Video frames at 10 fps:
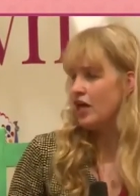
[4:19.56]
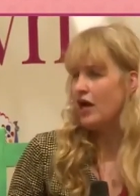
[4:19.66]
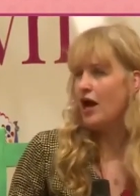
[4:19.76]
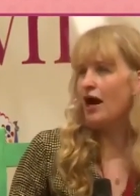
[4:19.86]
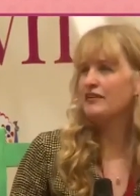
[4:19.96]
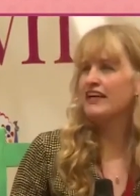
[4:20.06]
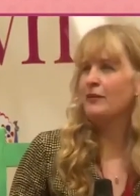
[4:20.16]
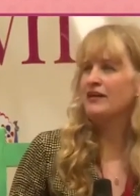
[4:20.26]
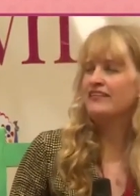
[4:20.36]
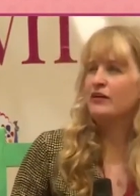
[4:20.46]
I
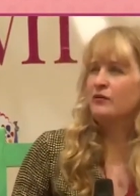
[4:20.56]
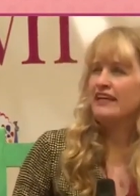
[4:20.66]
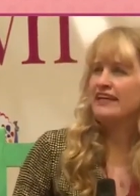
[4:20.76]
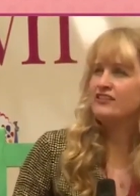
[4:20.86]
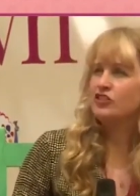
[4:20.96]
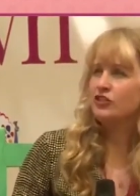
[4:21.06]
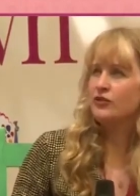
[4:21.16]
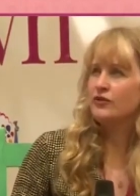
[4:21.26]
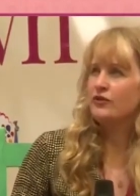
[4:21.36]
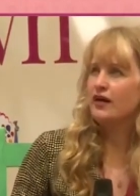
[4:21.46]
think we need to
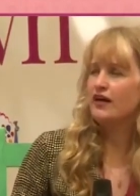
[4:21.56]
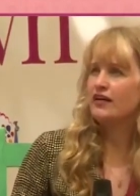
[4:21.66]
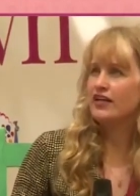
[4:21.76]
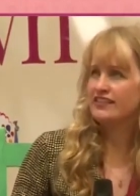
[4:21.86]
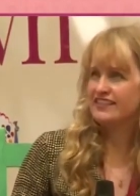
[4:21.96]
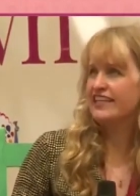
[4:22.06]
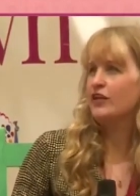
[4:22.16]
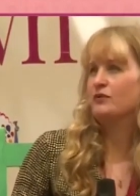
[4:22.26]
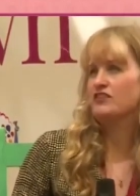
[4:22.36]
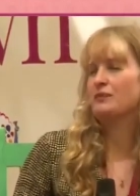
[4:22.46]
consider the
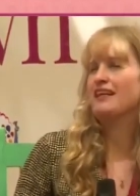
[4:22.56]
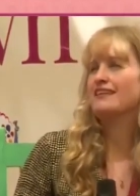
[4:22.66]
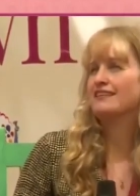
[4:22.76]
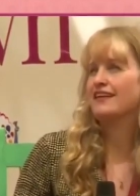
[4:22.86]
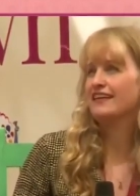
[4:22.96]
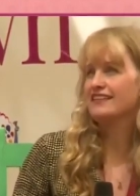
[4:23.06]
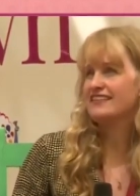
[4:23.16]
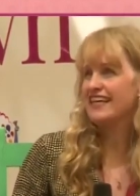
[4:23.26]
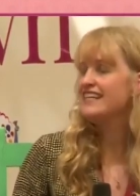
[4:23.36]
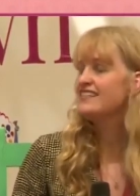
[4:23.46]
possibility that this
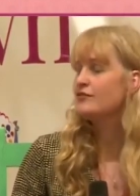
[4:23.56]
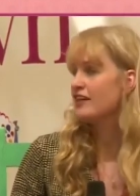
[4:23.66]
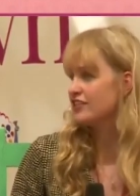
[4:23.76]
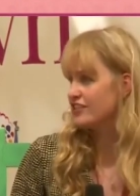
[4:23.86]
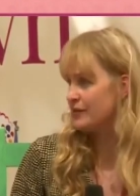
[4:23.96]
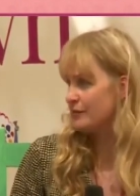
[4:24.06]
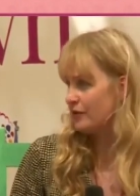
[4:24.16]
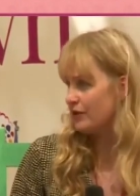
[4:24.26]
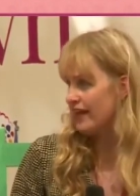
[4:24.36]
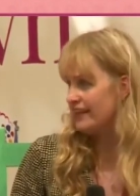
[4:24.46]
is a religious symbol,
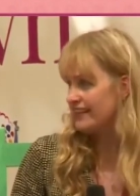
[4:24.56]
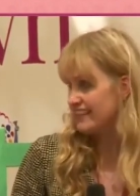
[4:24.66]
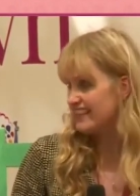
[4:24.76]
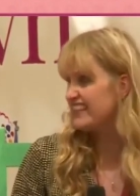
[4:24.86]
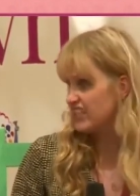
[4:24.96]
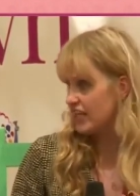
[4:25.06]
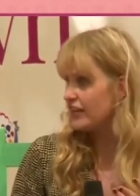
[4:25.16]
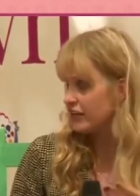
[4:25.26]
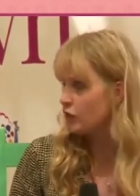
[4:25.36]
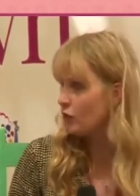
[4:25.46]
and that the
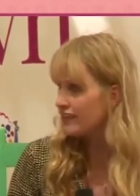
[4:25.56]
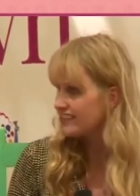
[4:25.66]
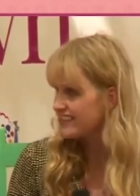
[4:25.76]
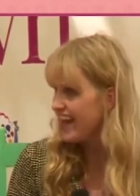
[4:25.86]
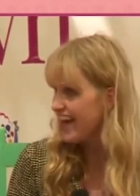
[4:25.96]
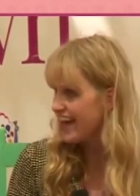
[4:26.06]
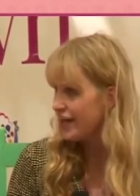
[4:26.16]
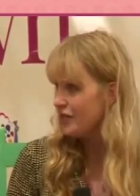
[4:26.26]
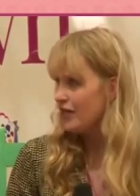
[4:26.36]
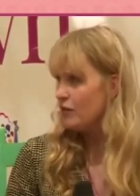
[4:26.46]
knowledge is there.
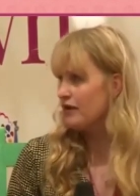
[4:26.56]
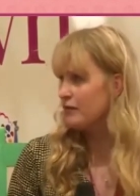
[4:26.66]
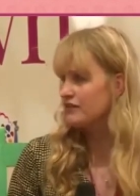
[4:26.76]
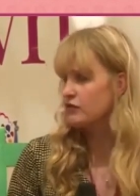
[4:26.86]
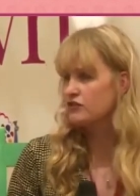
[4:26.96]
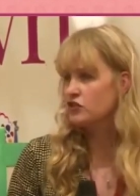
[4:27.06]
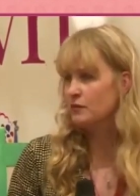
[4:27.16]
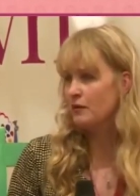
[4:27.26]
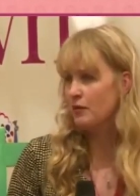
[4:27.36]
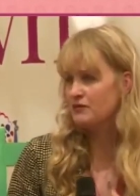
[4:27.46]
We sort of assume,
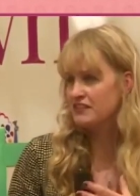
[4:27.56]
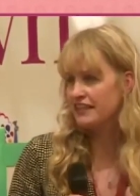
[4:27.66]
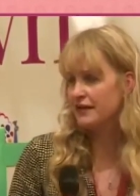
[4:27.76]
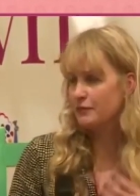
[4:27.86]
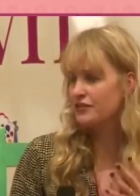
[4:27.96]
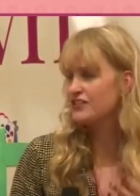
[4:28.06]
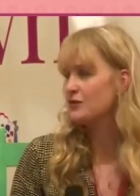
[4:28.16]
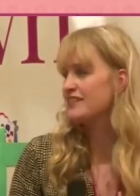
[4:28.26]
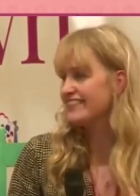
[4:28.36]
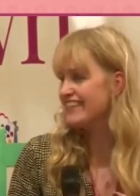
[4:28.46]
obviously, Buddhism
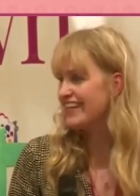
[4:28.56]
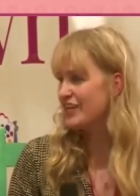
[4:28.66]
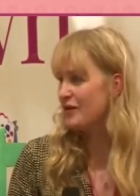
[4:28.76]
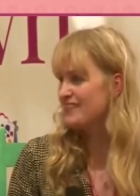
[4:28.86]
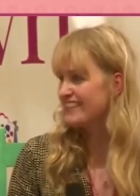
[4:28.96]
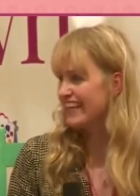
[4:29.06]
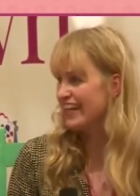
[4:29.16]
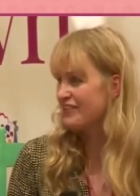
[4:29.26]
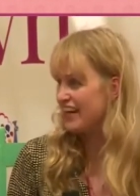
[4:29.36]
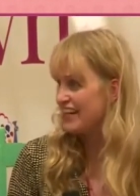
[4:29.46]
isn't taken up in
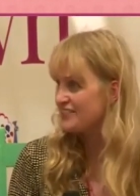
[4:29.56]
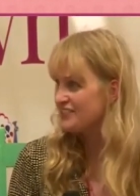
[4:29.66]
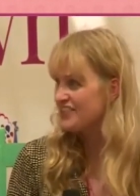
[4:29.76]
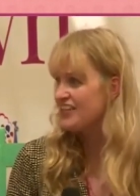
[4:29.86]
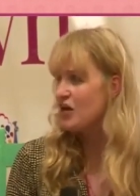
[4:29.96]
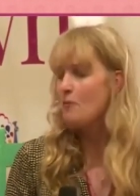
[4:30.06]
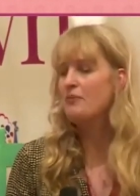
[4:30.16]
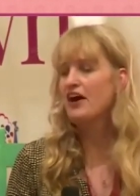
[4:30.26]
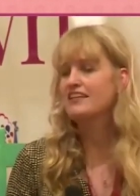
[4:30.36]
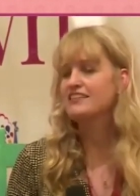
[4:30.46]
Scandinavia at all,
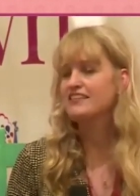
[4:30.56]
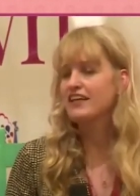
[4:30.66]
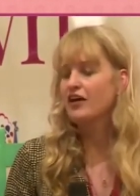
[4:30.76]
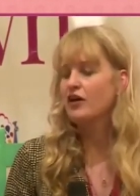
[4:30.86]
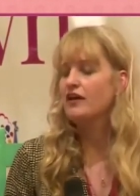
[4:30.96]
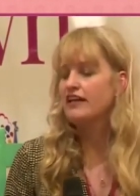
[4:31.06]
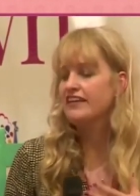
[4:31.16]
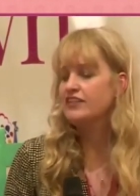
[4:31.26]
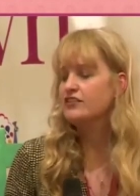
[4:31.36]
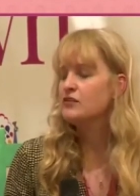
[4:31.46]
but that
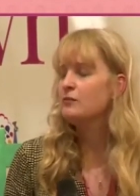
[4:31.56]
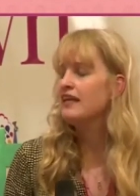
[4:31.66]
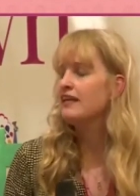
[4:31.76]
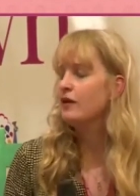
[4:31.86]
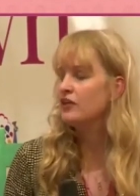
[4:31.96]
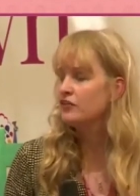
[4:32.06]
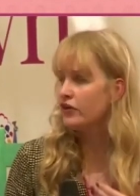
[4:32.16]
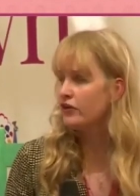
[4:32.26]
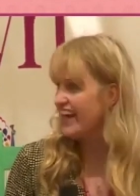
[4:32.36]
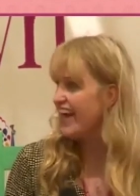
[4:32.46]
doesn't mean that we don't
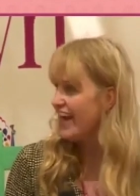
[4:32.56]
have